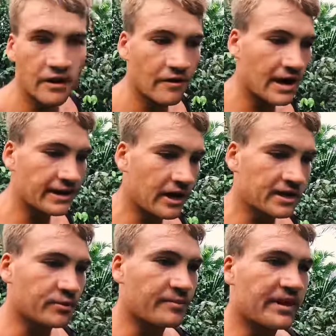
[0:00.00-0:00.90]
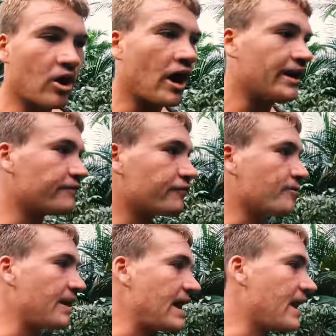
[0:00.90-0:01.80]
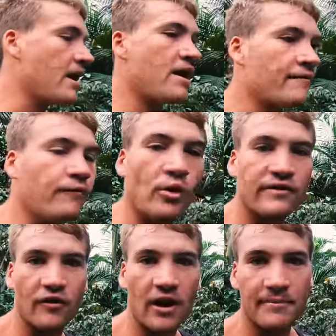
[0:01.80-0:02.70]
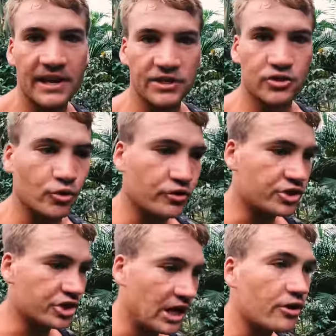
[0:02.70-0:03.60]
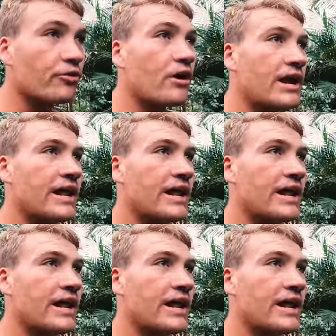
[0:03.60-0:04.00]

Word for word: Alrighty guys, we've been hiking for about 45 minutes through the jungle right